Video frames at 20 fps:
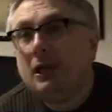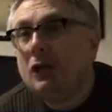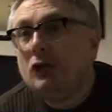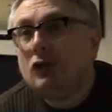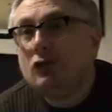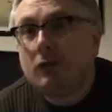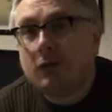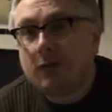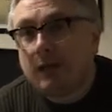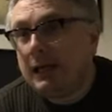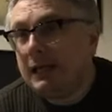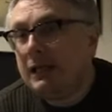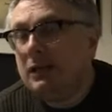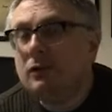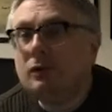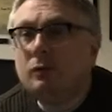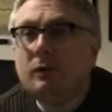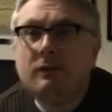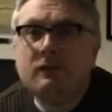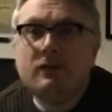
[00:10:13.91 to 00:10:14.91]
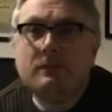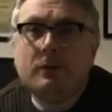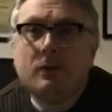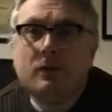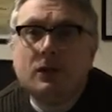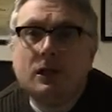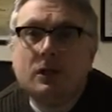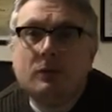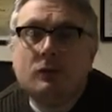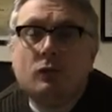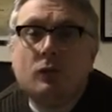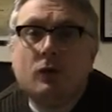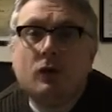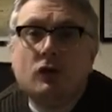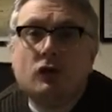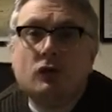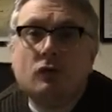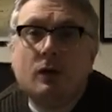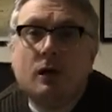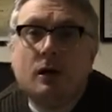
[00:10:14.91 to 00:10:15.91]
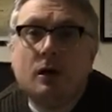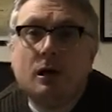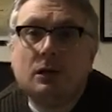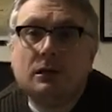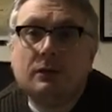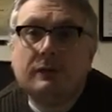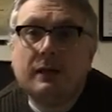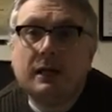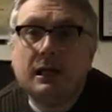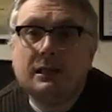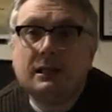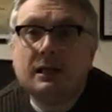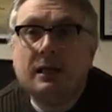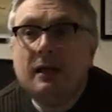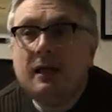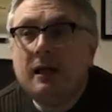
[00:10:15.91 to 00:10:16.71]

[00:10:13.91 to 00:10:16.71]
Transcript: So thank you to everybody who's worked so hard on that.